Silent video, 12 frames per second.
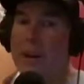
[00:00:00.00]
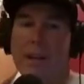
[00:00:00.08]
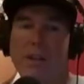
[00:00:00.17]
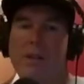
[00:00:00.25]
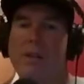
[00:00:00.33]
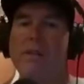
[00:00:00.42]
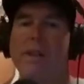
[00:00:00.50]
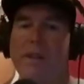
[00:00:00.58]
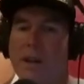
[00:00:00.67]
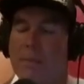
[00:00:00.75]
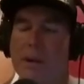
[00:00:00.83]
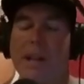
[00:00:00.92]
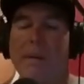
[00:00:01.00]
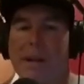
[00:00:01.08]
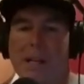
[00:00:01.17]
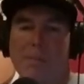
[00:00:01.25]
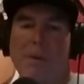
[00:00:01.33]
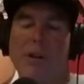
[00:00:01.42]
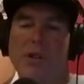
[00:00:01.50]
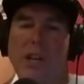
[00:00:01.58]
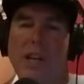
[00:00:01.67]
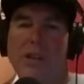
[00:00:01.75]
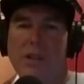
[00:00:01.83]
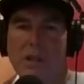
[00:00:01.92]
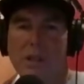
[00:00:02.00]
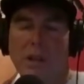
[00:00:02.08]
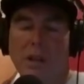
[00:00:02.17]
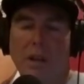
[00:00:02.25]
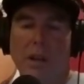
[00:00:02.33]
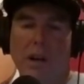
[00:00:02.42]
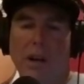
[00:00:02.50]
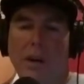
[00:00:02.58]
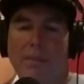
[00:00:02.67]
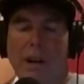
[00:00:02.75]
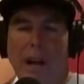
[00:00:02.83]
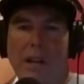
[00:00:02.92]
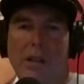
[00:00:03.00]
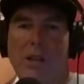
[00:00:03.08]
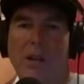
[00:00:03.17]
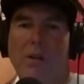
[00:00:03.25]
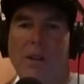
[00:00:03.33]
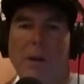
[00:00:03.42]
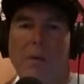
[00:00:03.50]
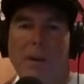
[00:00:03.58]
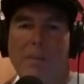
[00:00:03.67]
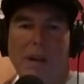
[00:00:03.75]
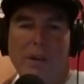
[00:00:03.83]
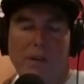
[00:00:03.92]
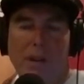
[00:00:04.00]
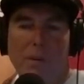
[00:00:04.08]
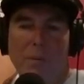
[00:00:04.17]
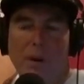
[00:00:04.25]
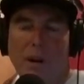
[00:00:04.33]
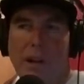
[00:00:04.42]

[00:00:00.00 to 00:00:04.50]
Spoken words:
conservative company. They make small changes kind of slowly. They want to make sure they work.